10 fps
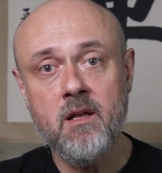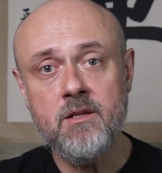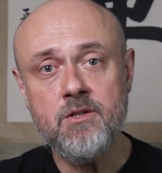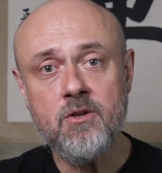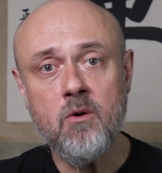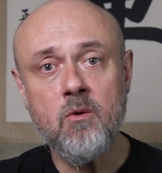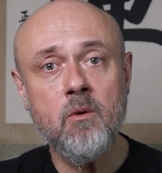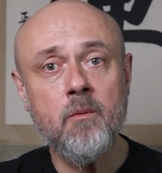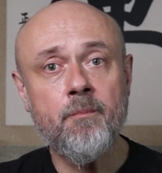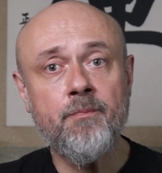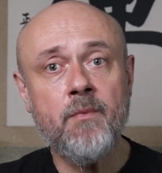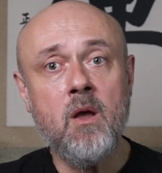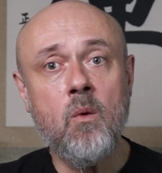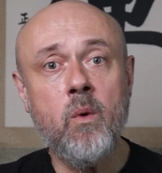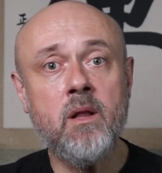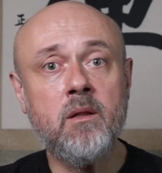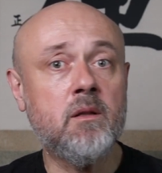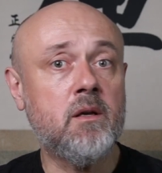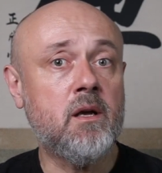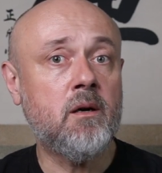So
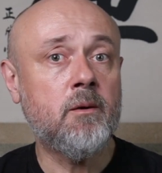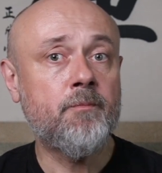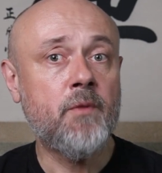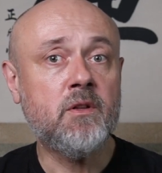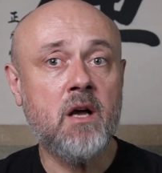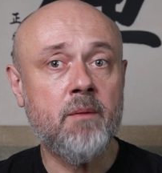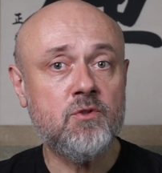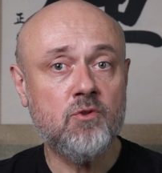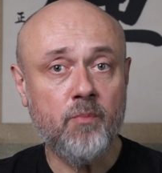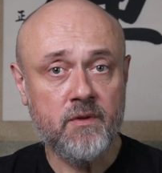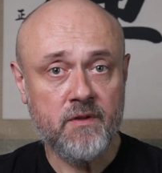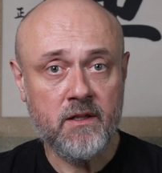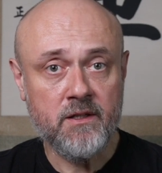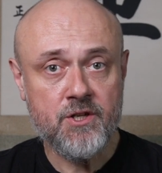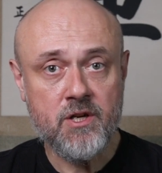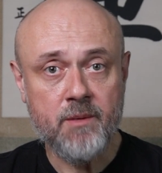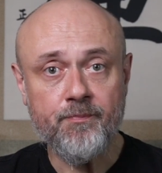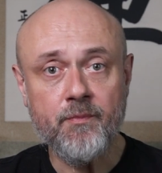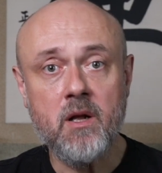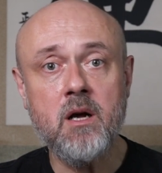when it comes to
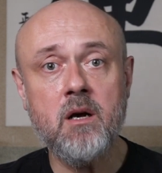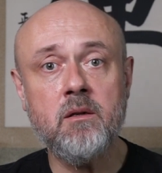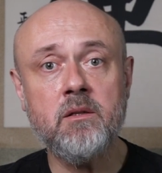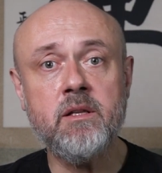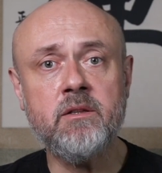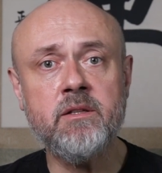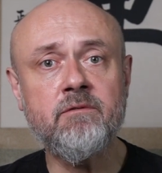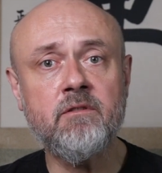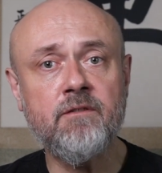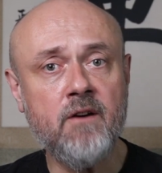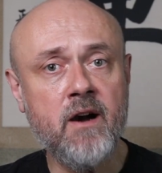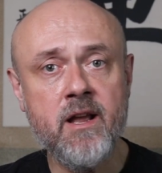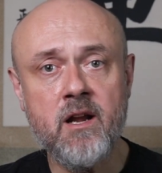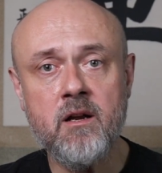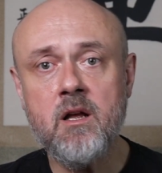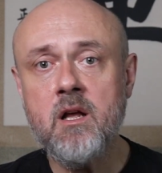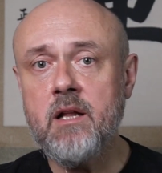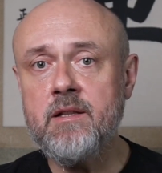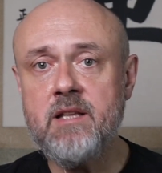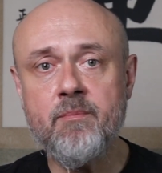pathology, liver fire,
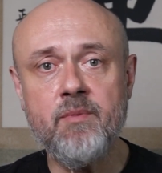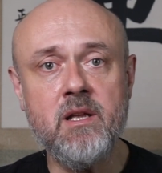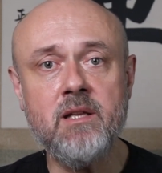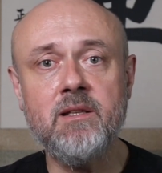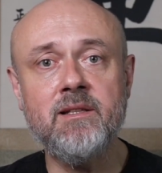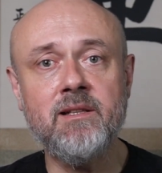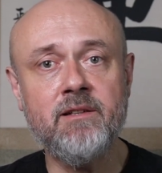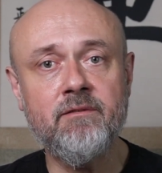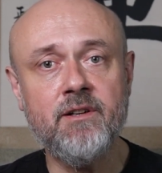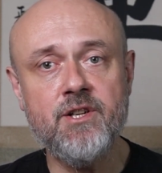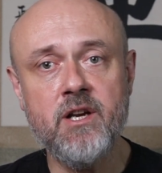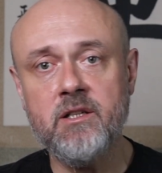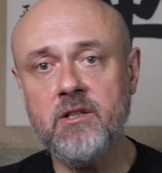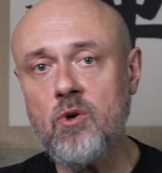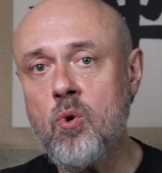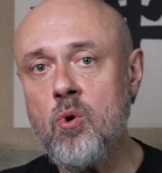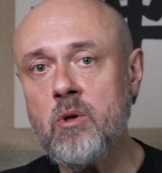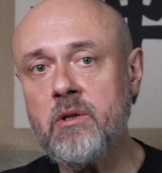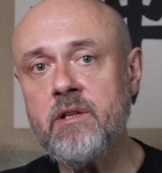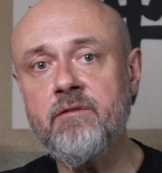damp heat in the liver channel, or
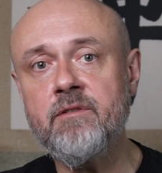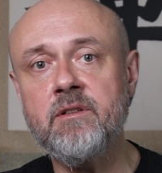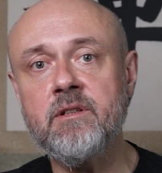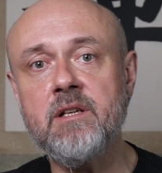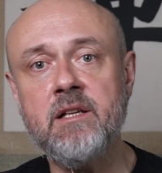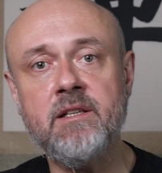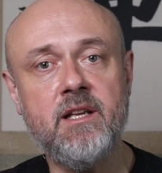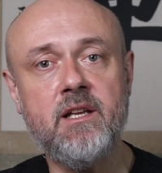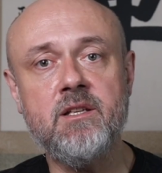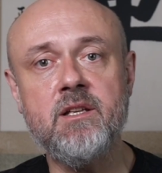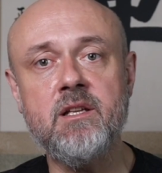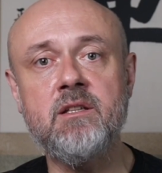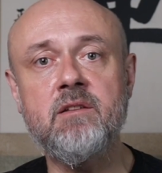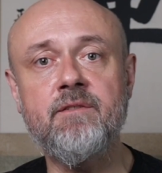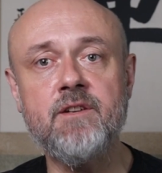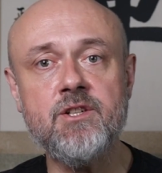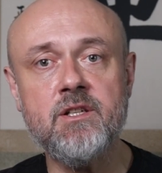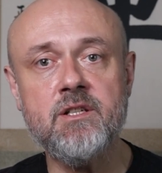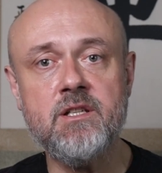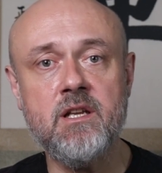liver and kidney yin
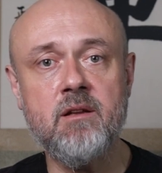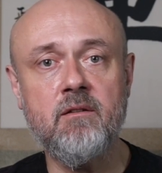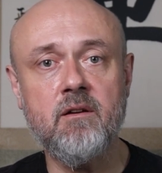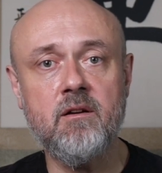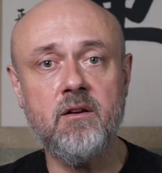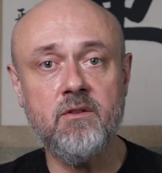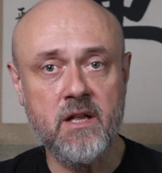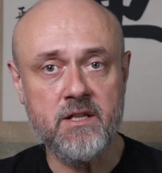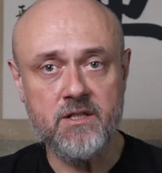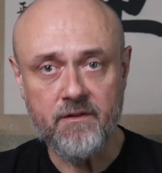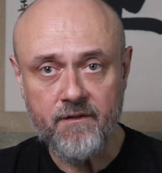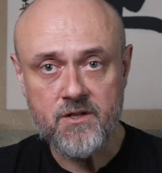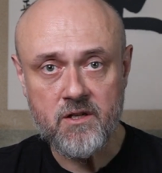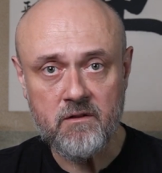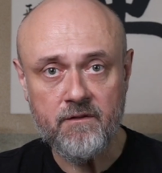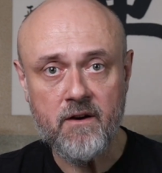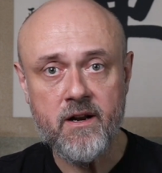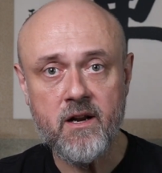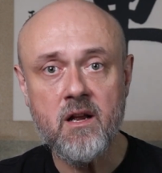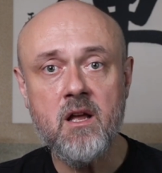deficiency, that's deficient
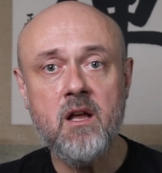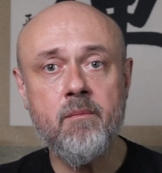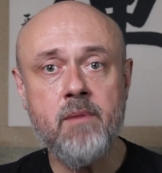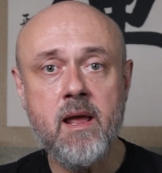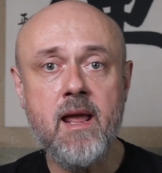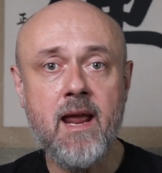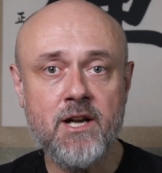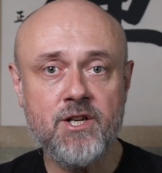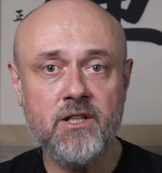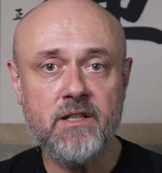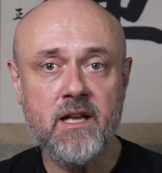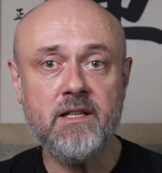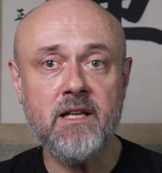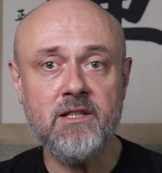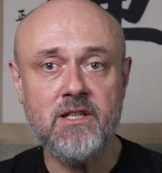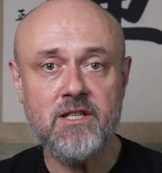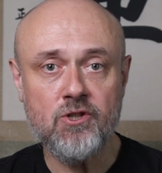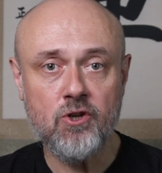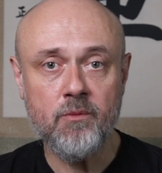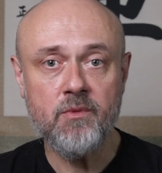fire, may agitate and
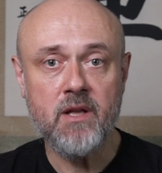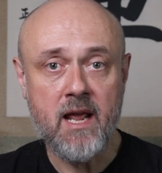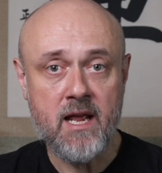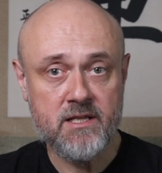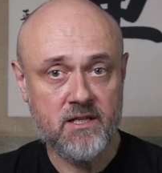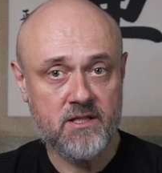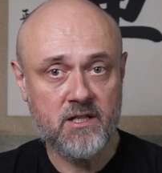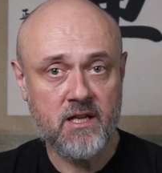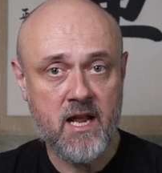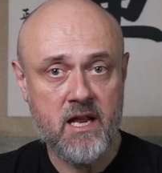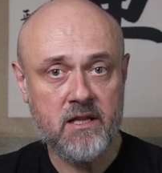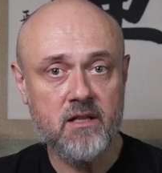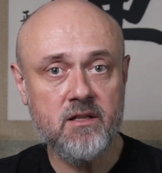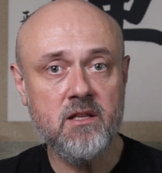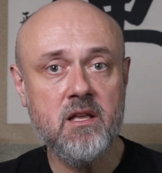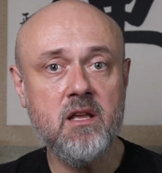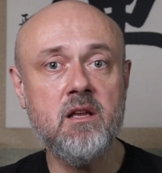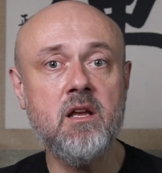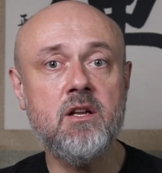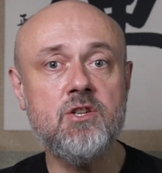disturb the essence gate,
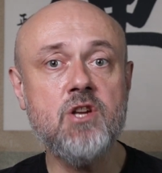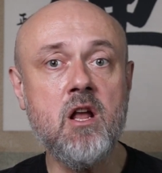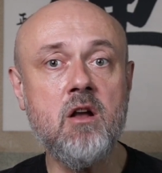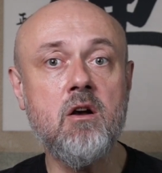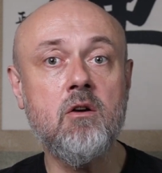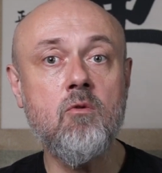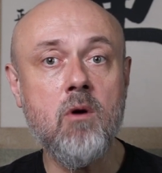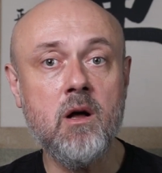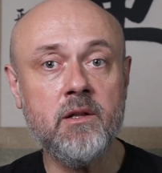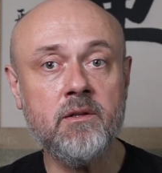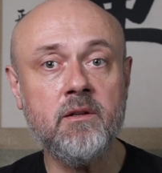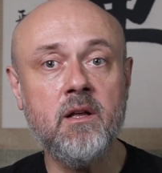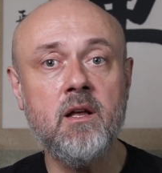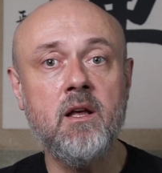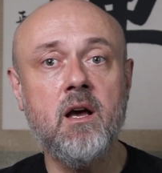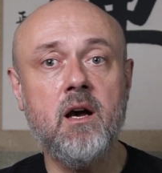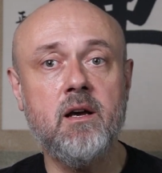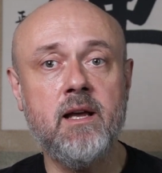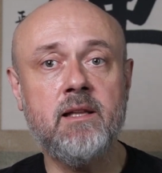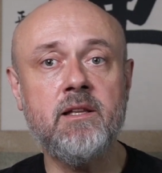the Jing Guan,
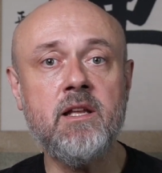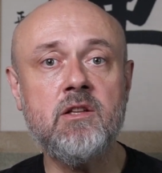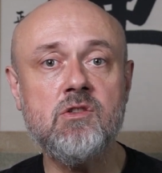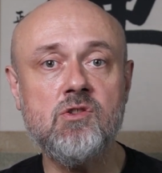and lead